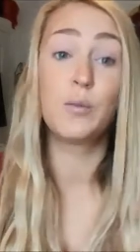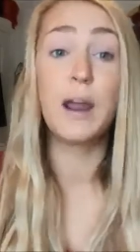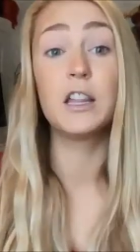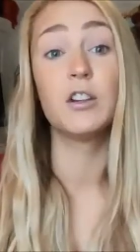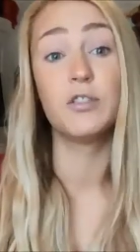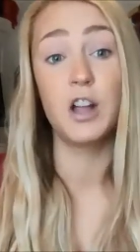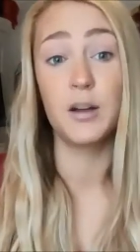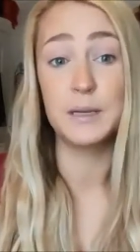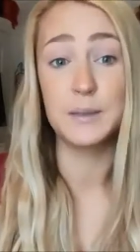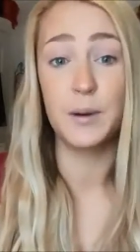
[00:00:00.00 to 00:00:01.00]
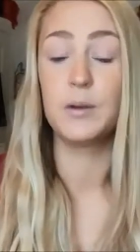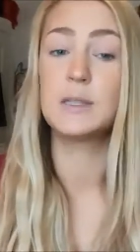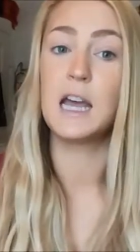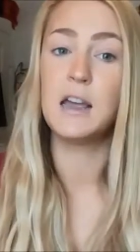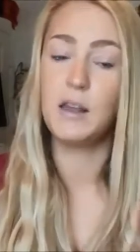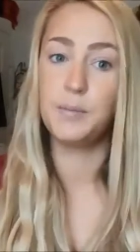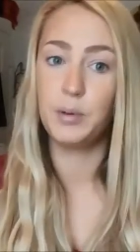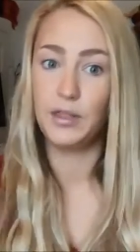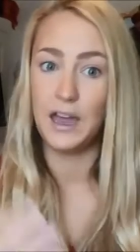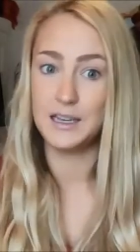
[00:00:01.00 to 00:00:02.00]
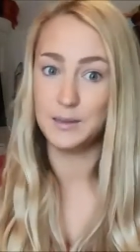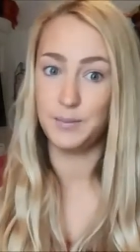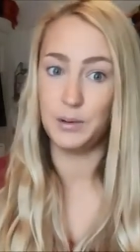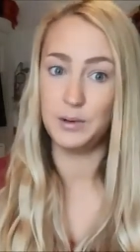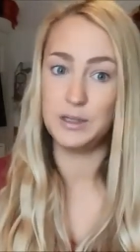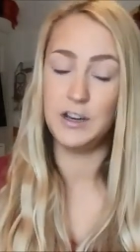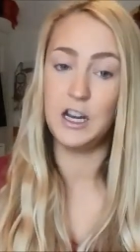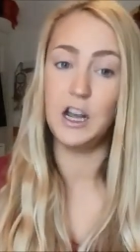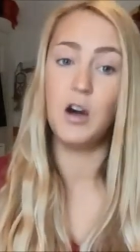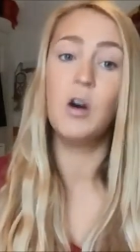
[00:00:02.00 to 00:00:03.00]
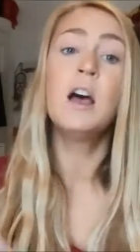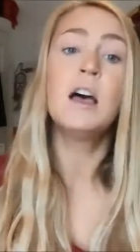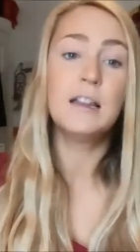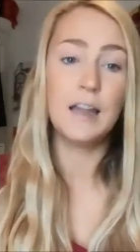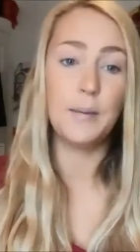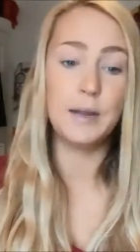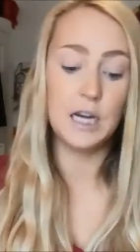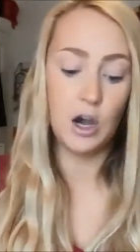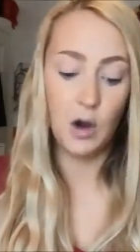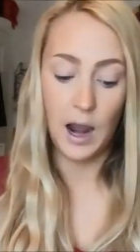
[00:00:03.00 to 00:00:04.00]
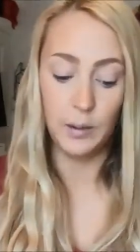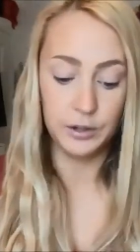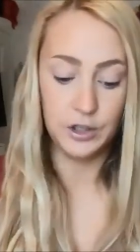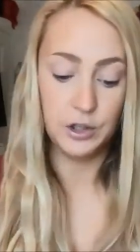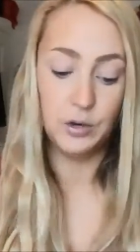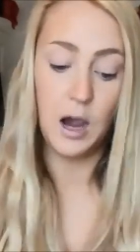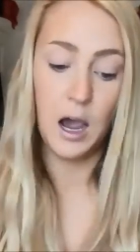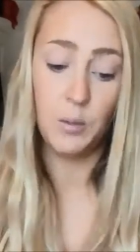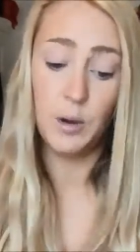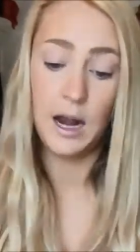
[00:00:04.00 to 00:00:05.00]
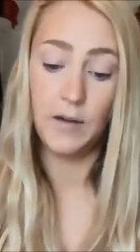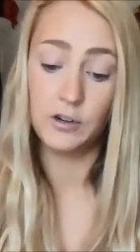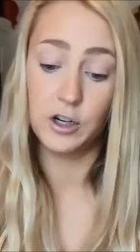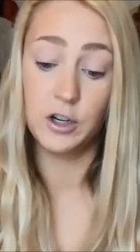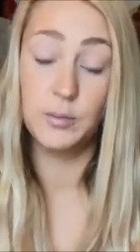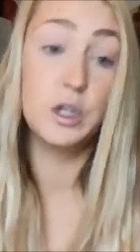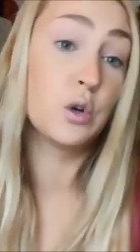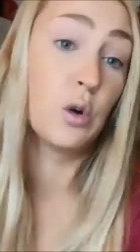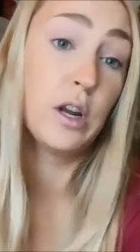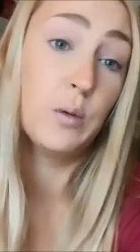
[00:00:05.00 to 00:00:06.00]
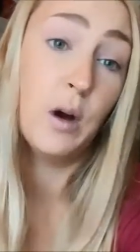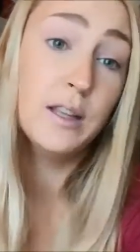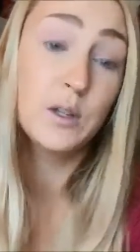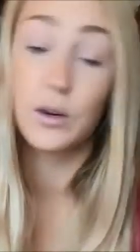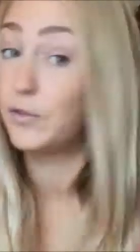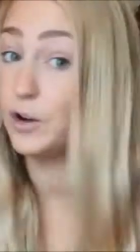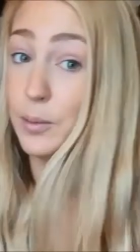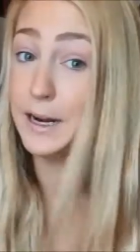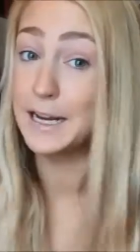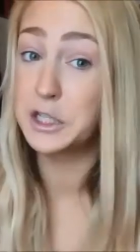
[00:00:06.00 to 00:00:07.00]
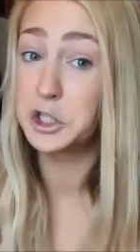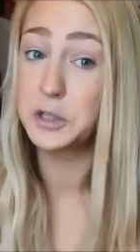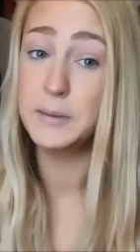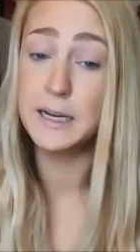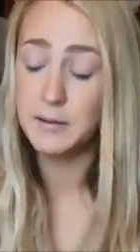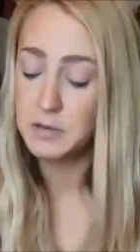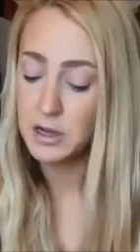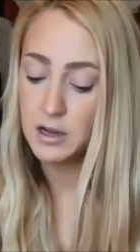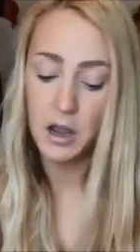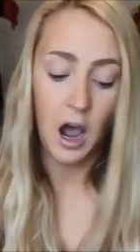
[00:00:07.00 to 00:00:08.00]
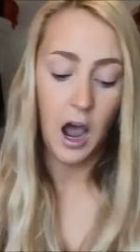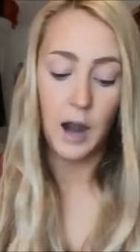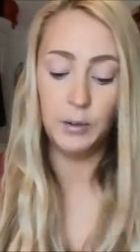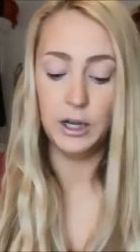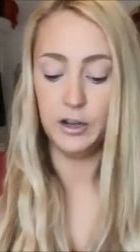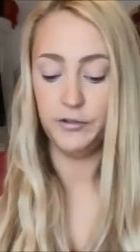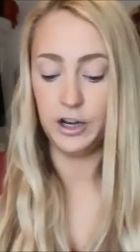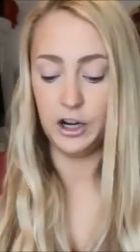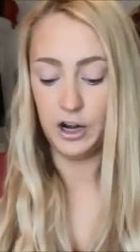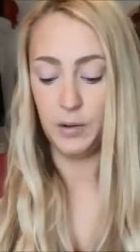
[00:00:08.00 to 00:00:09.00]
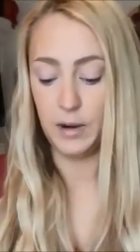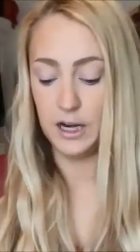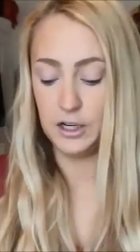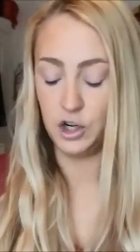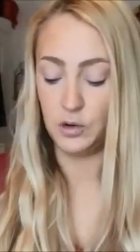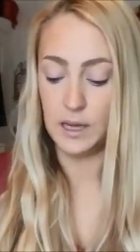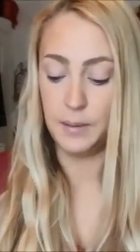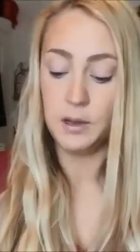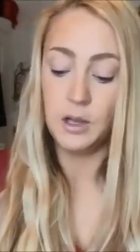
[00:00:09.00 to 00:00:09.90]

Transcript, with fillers: a regular Vlogmas post and then put that as a bonus video, let me know. I will do uh, whatever the majority wants, or if nobody answers me, I will figure it out when it shows up.